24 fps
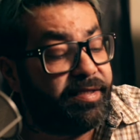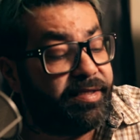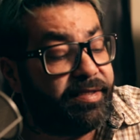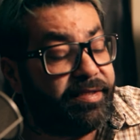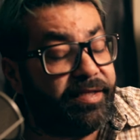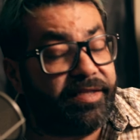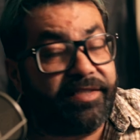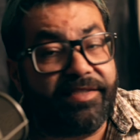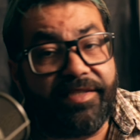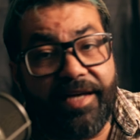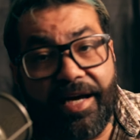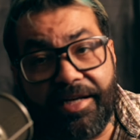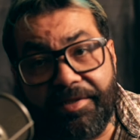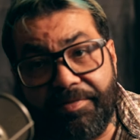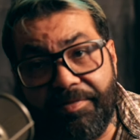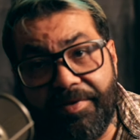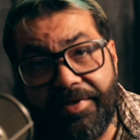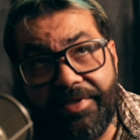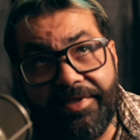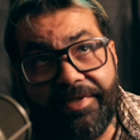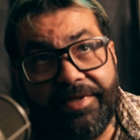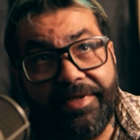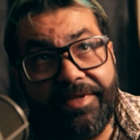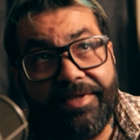This next
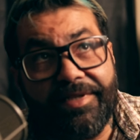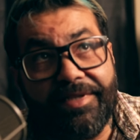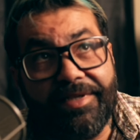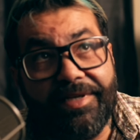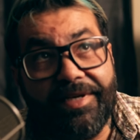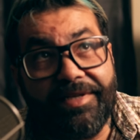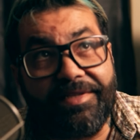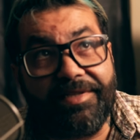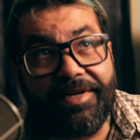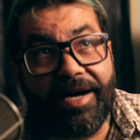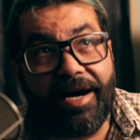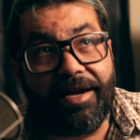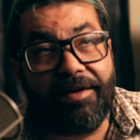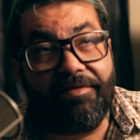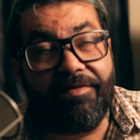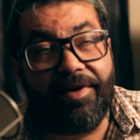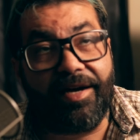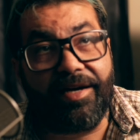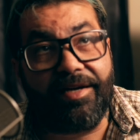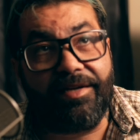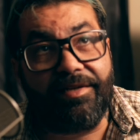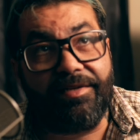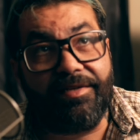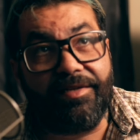one is kind of
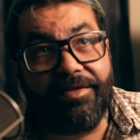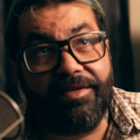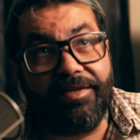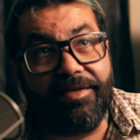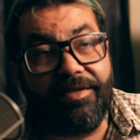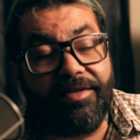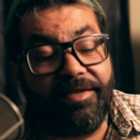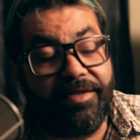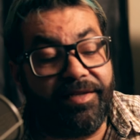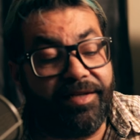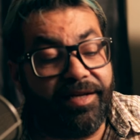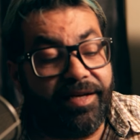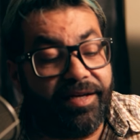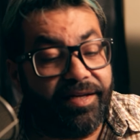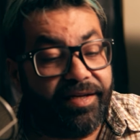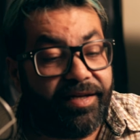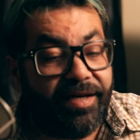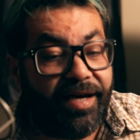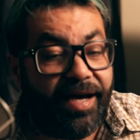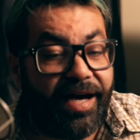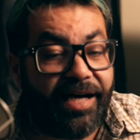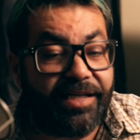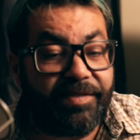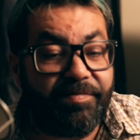like,
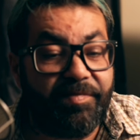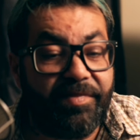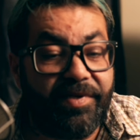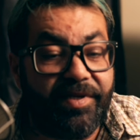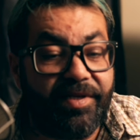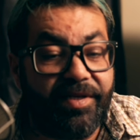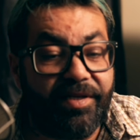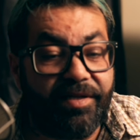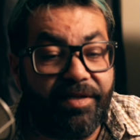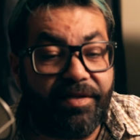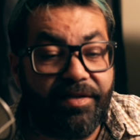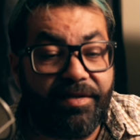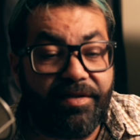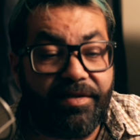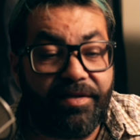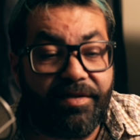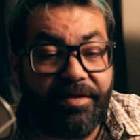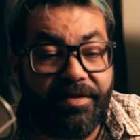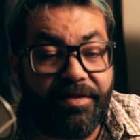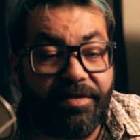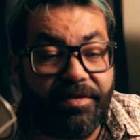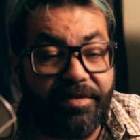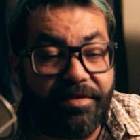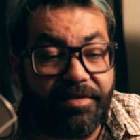it has me
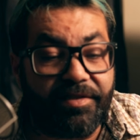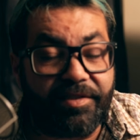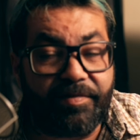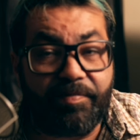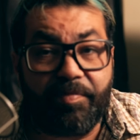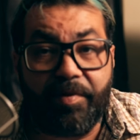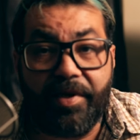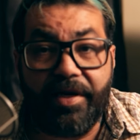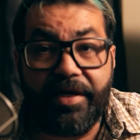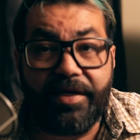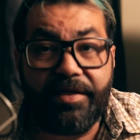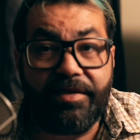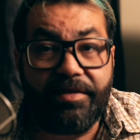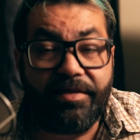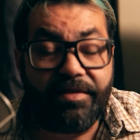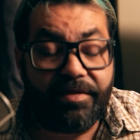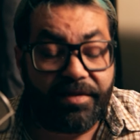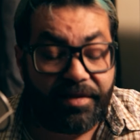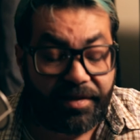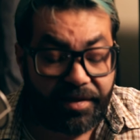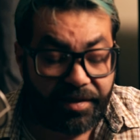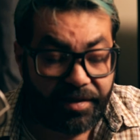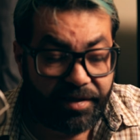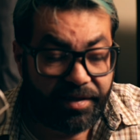split
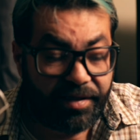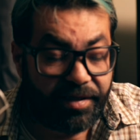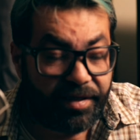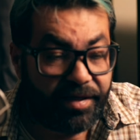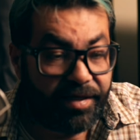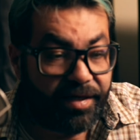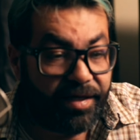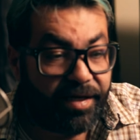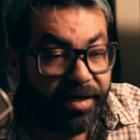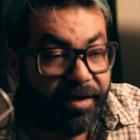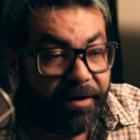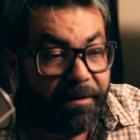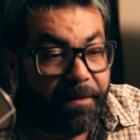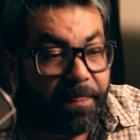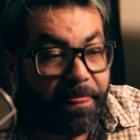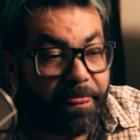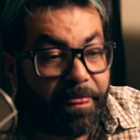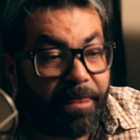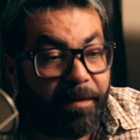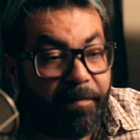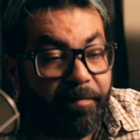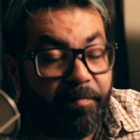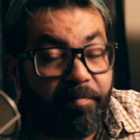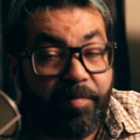
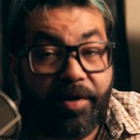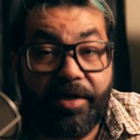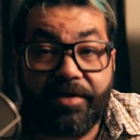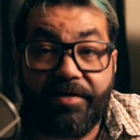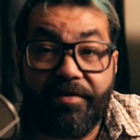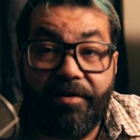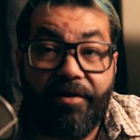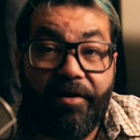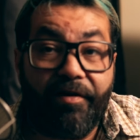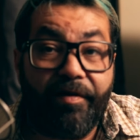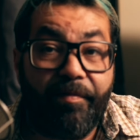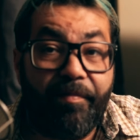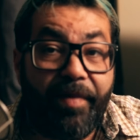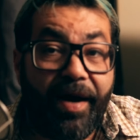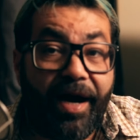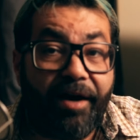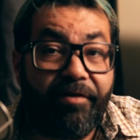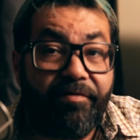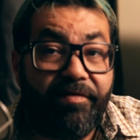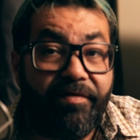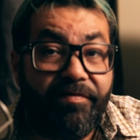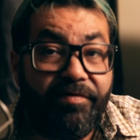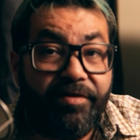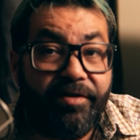because of all the
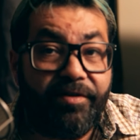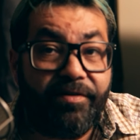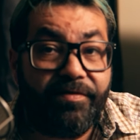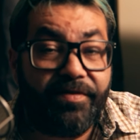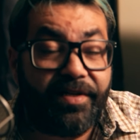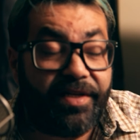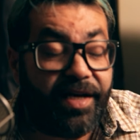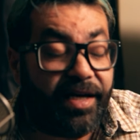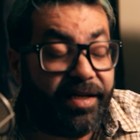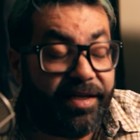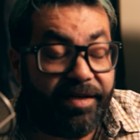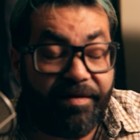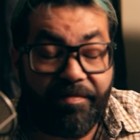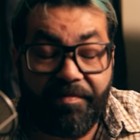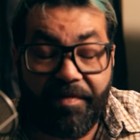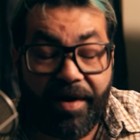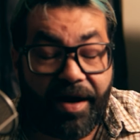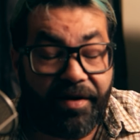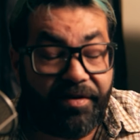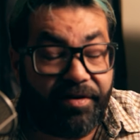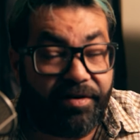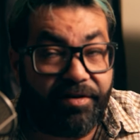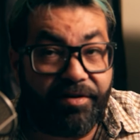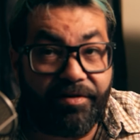bad reviews, and I didn't
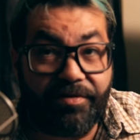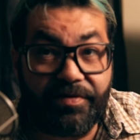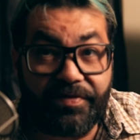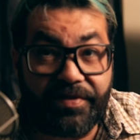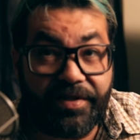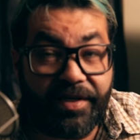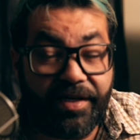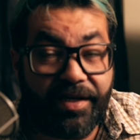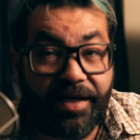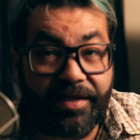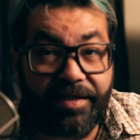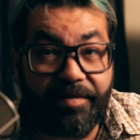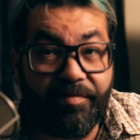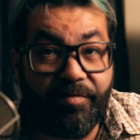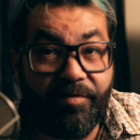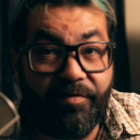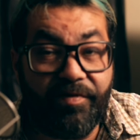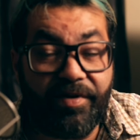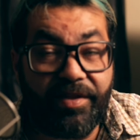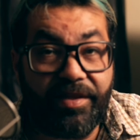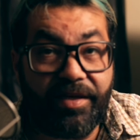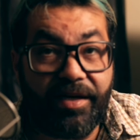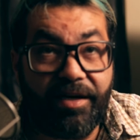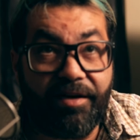bother to go see it at the
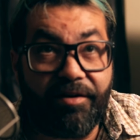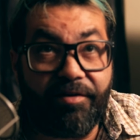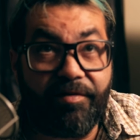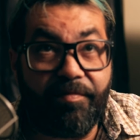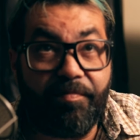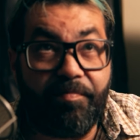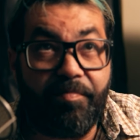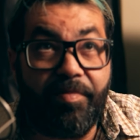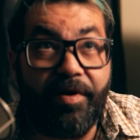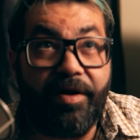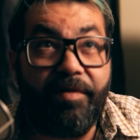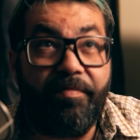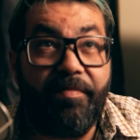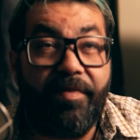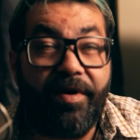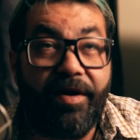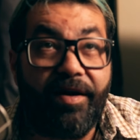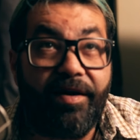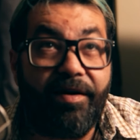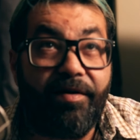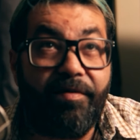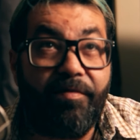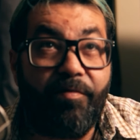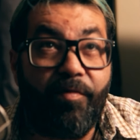movie theater, but
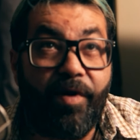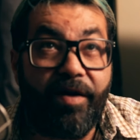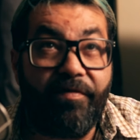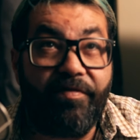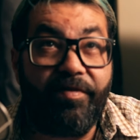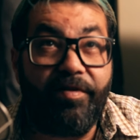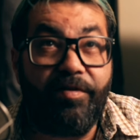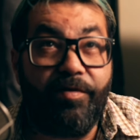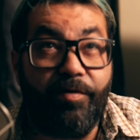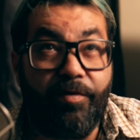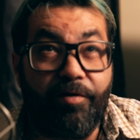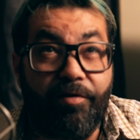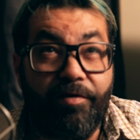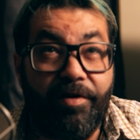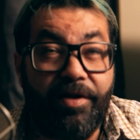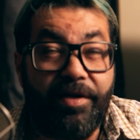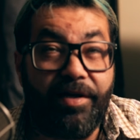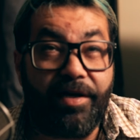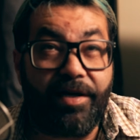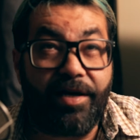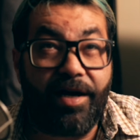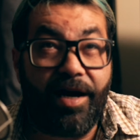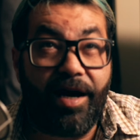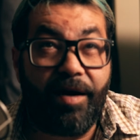my wife and daughter are in
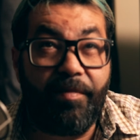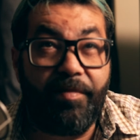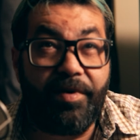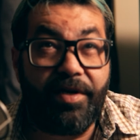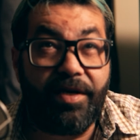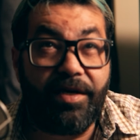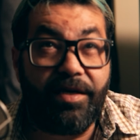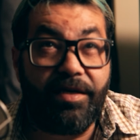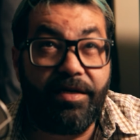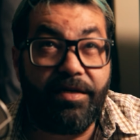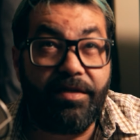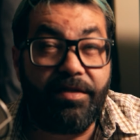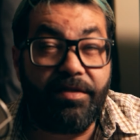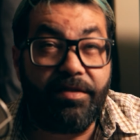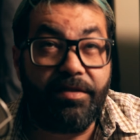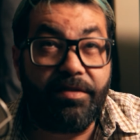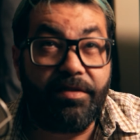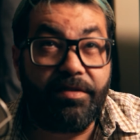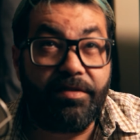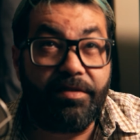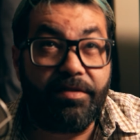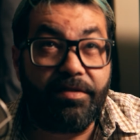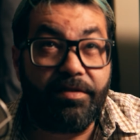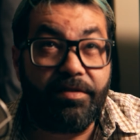the comedy
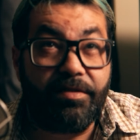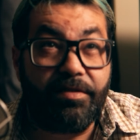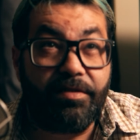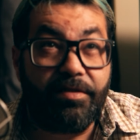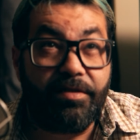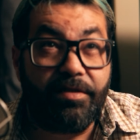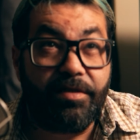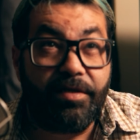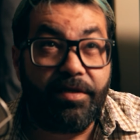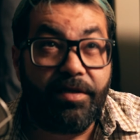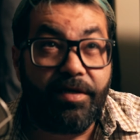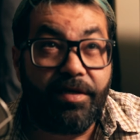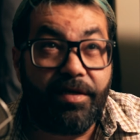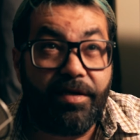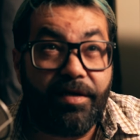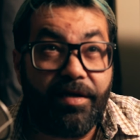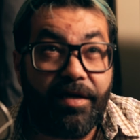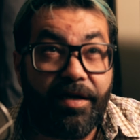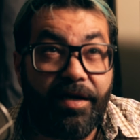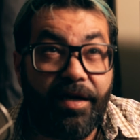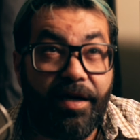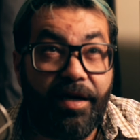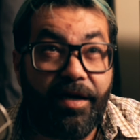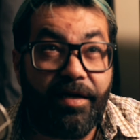
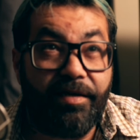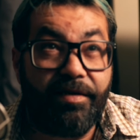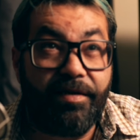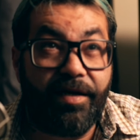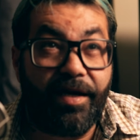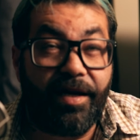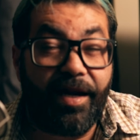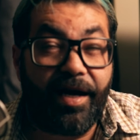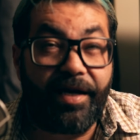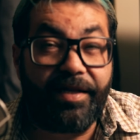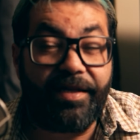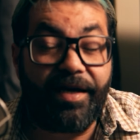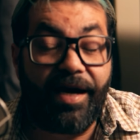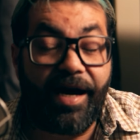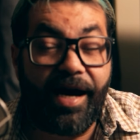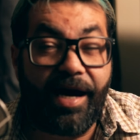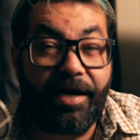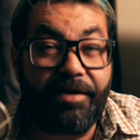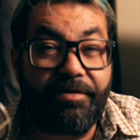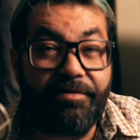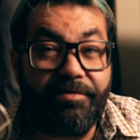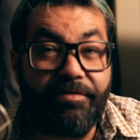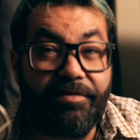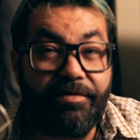and they like the
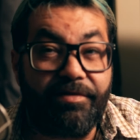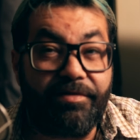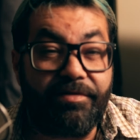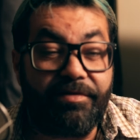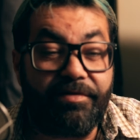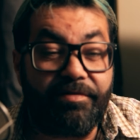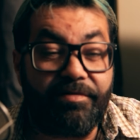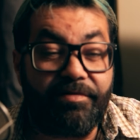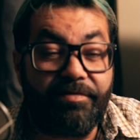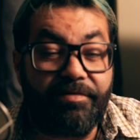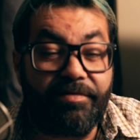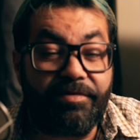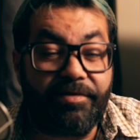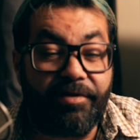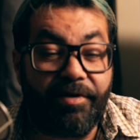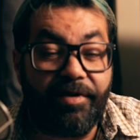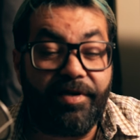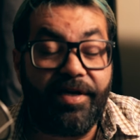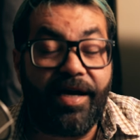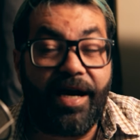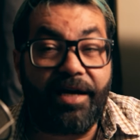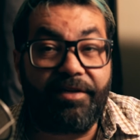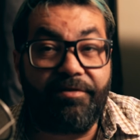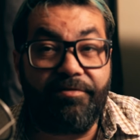actors,
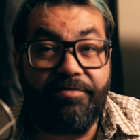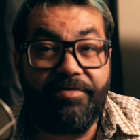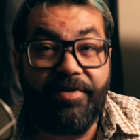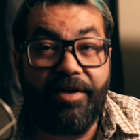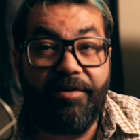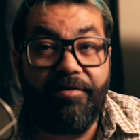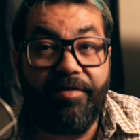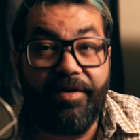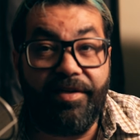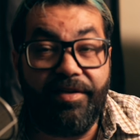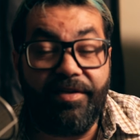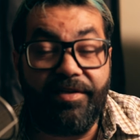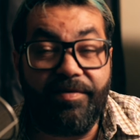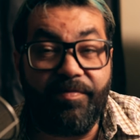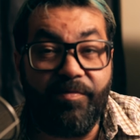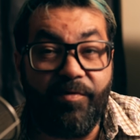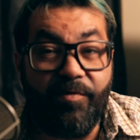certain actors that are in this